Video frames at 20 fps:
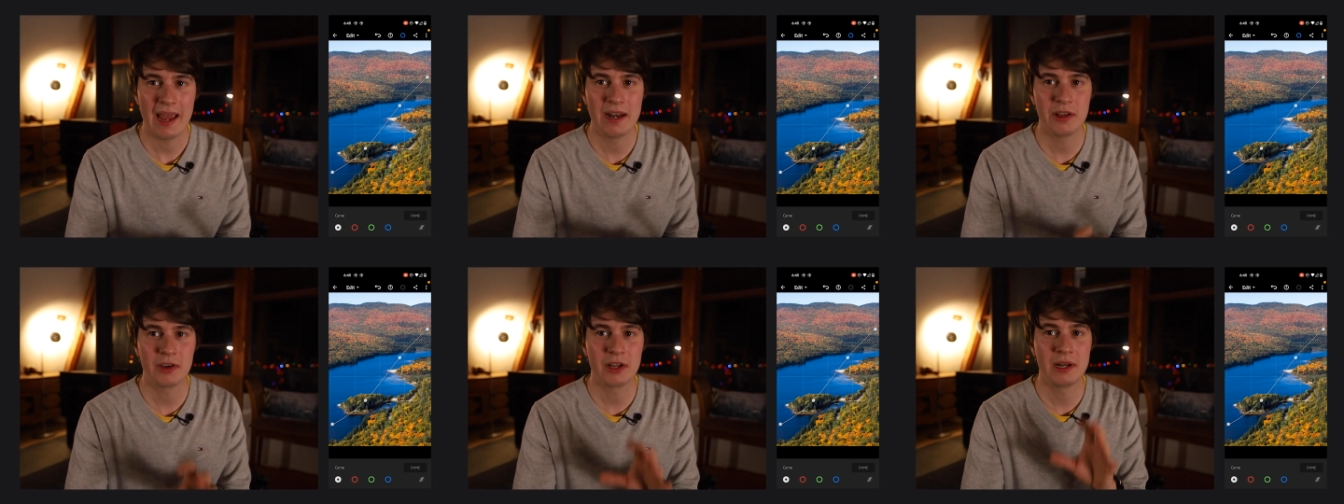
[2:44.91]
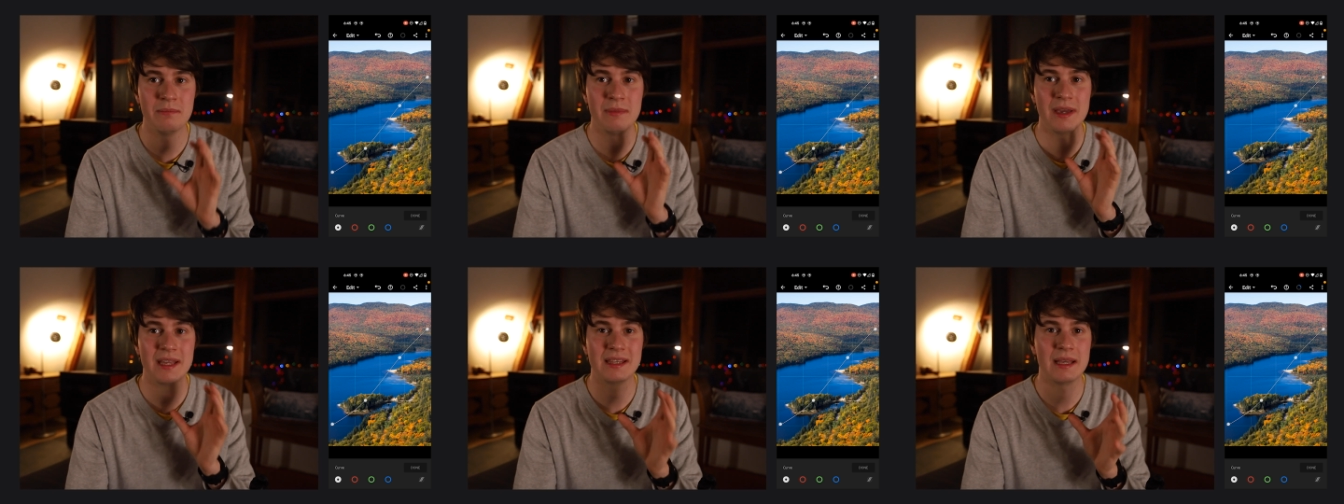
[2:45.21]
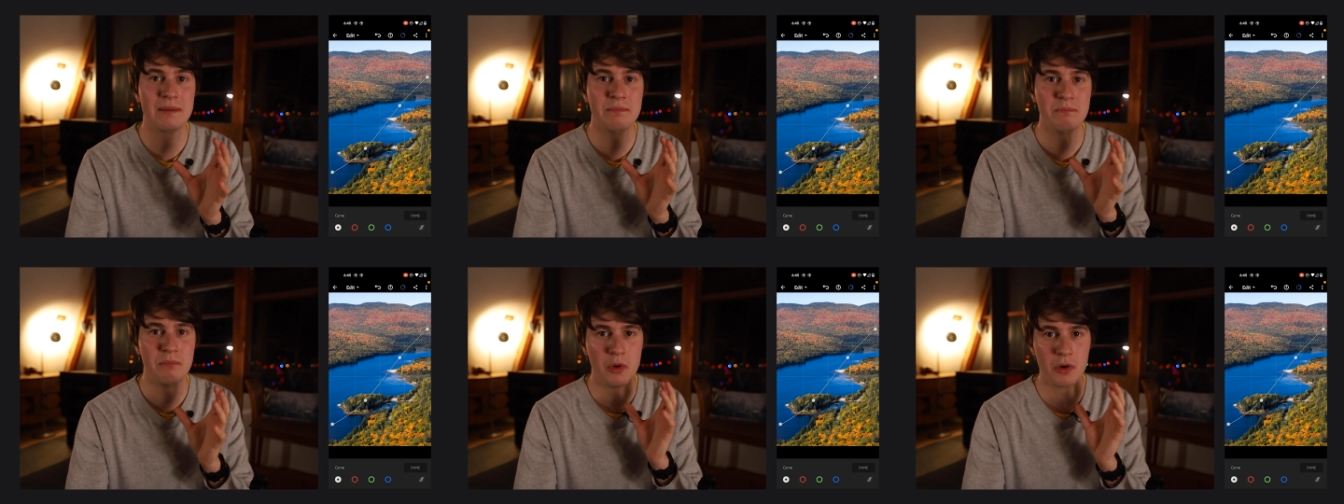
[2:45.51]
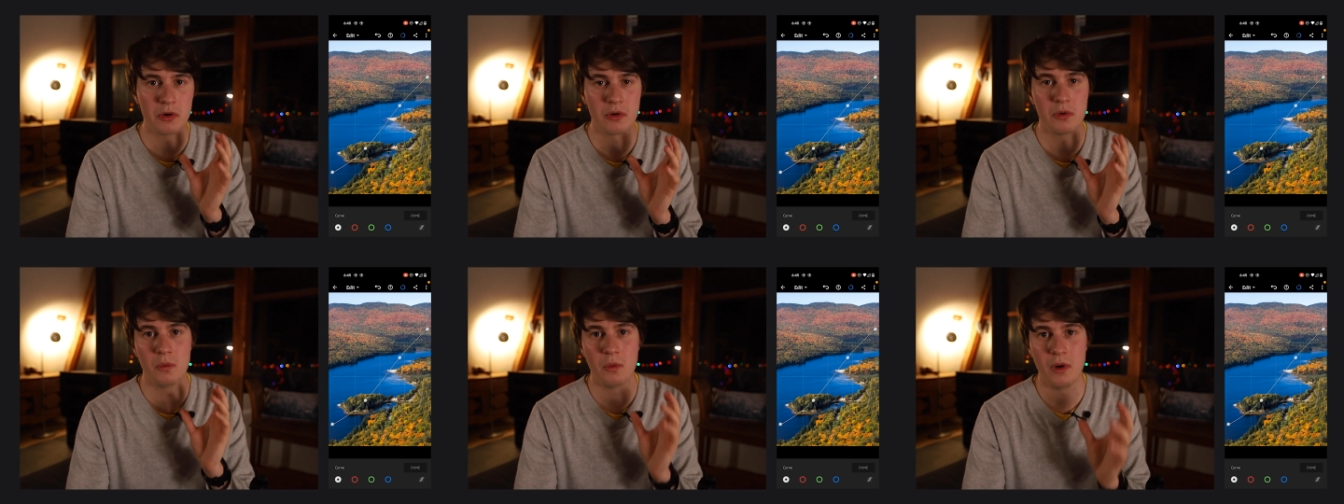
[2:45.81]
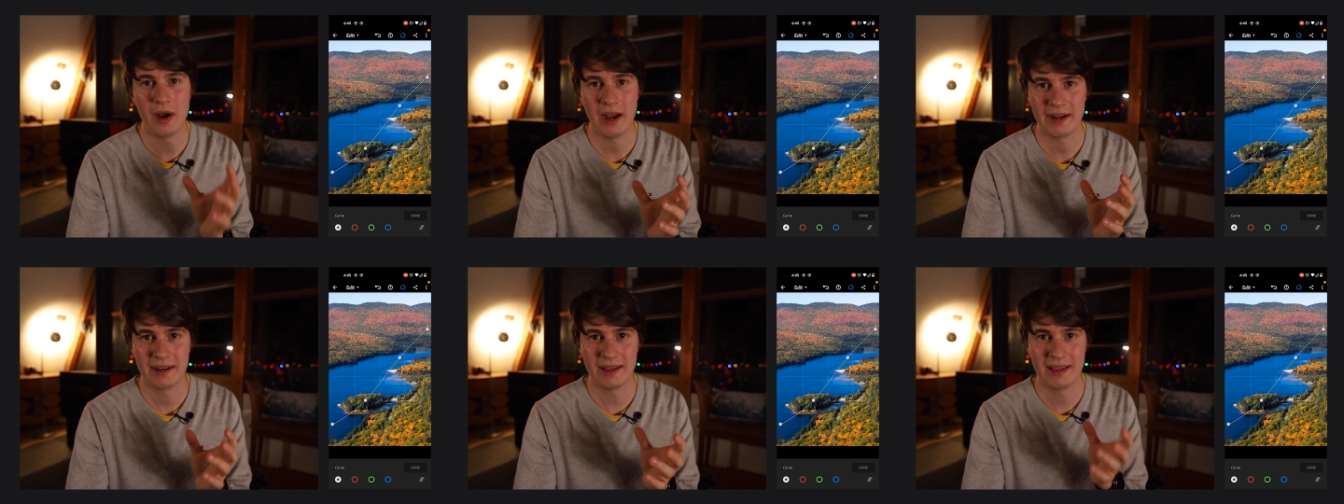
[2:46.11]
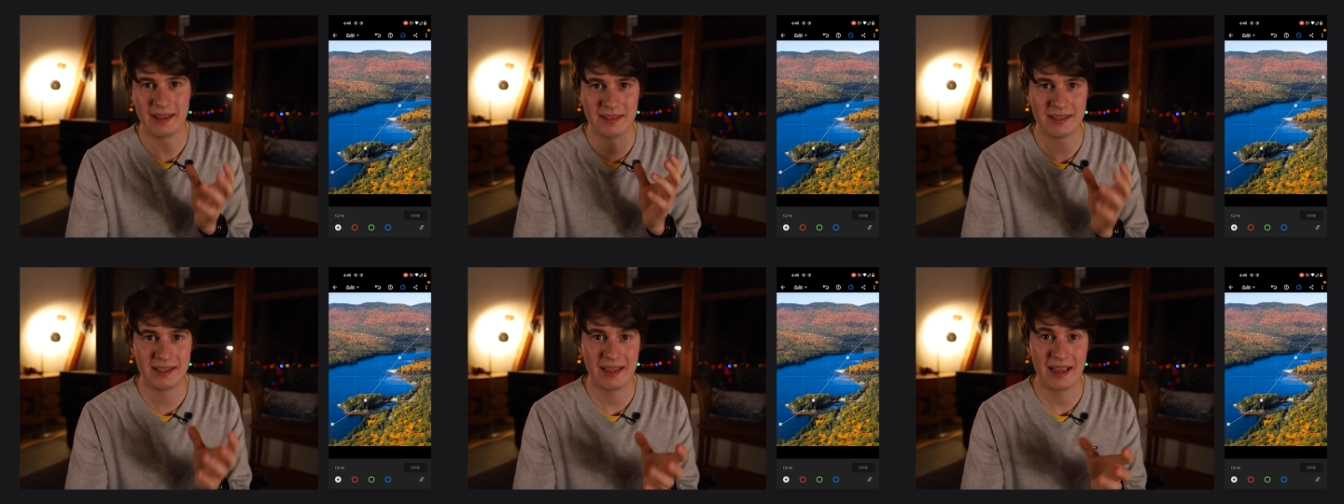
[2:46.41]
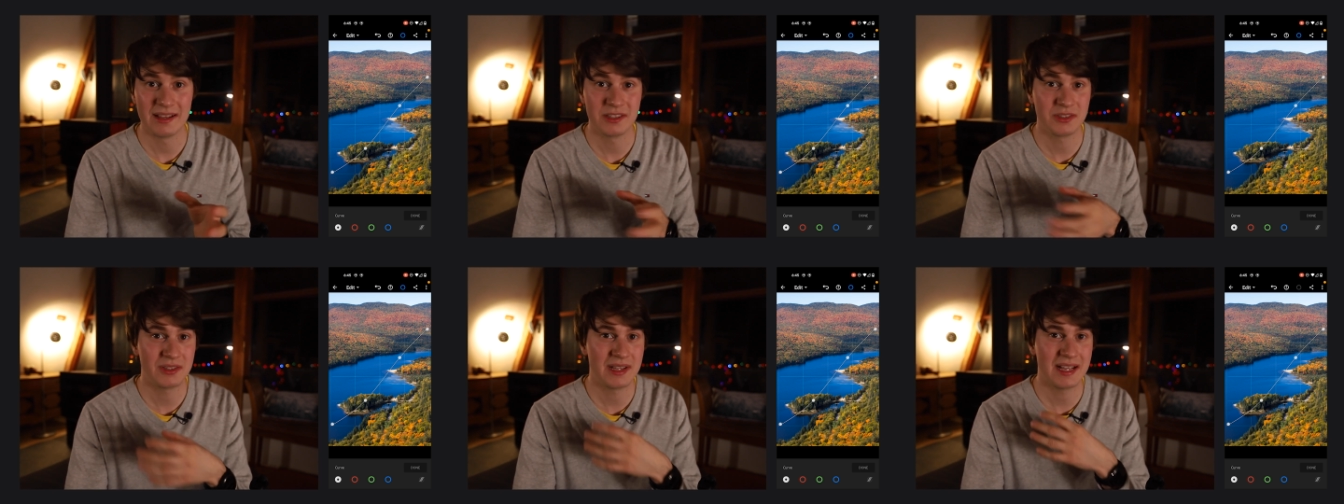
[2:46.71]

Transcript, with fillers: and you're gonna make them more white in the end.